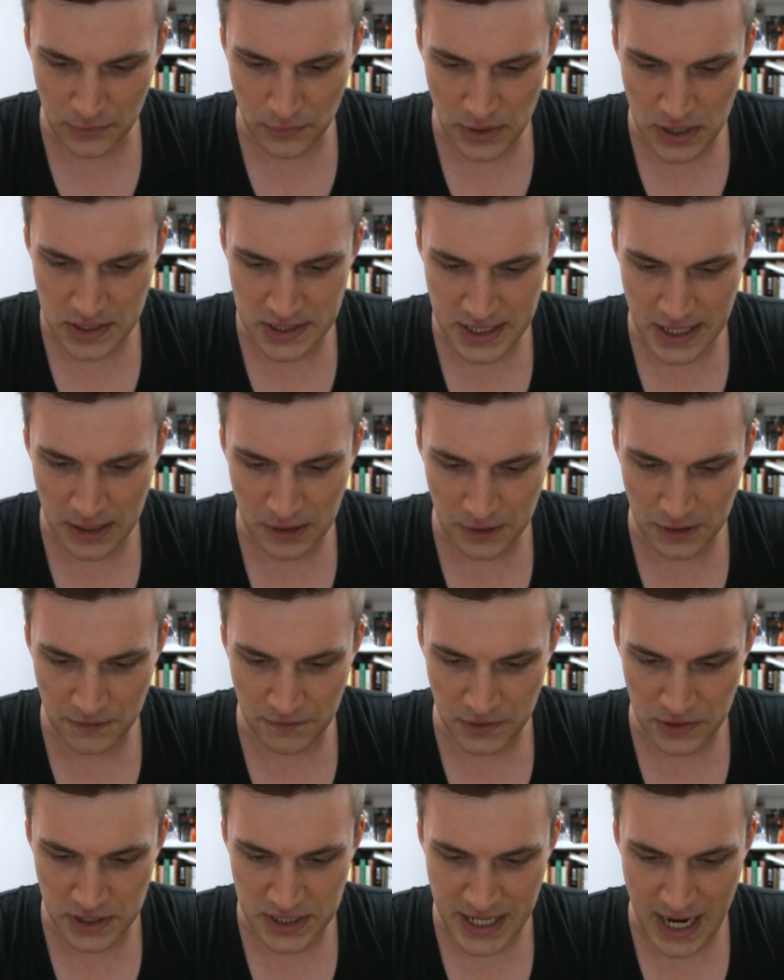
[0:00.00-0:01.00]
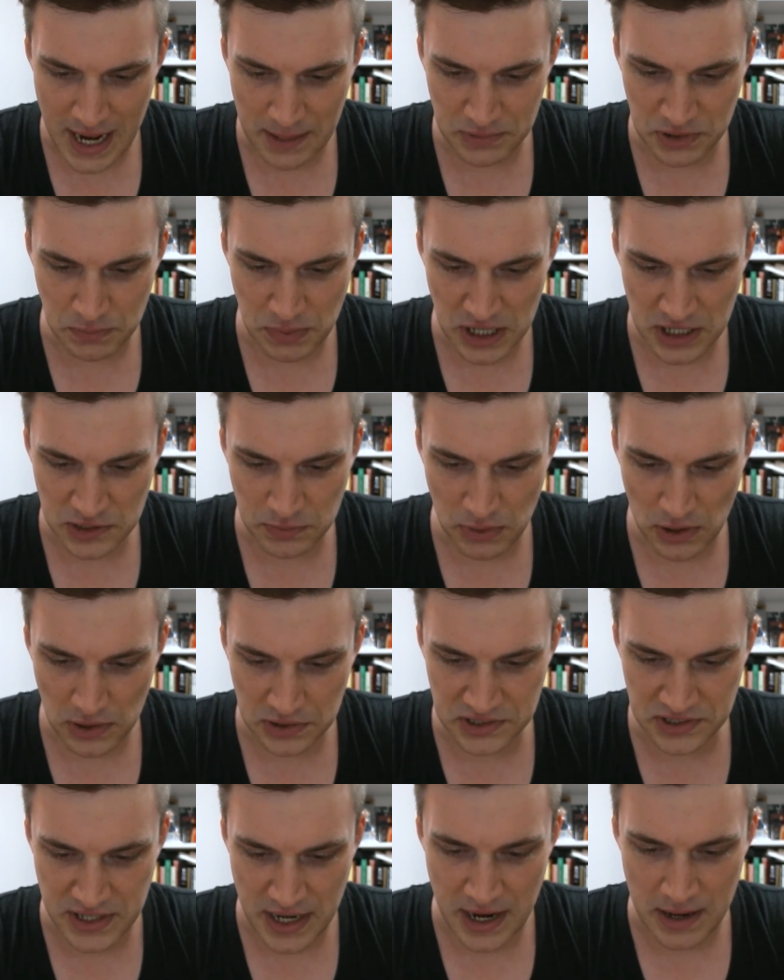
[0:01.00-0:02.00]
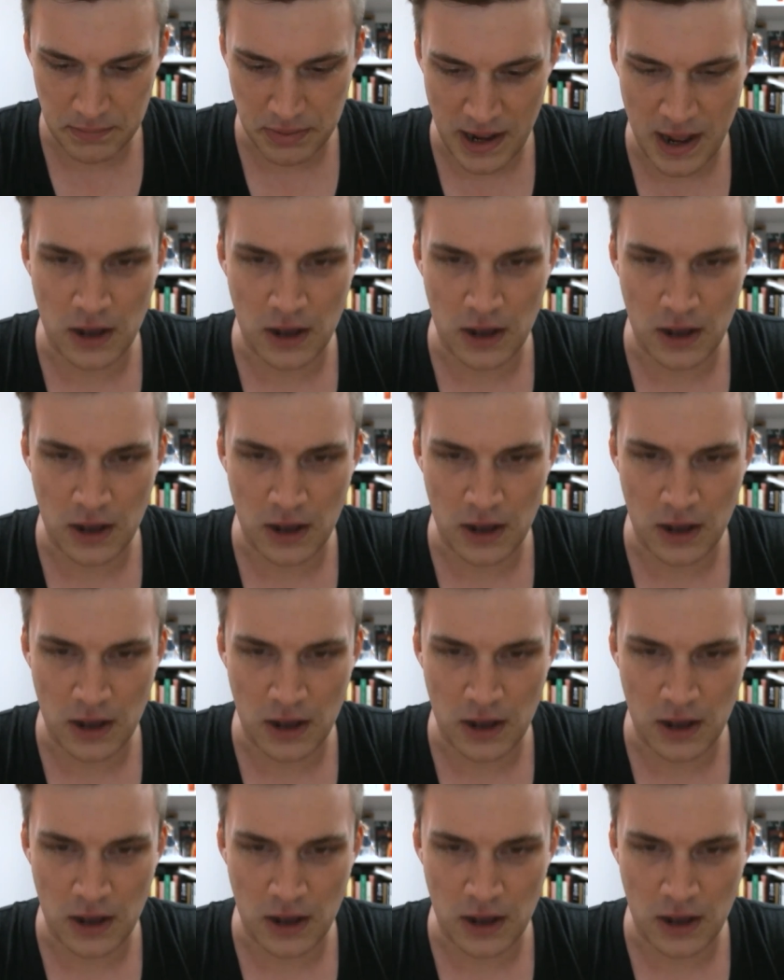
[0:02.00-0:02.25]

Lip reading: retailer for the Topps baseball stamp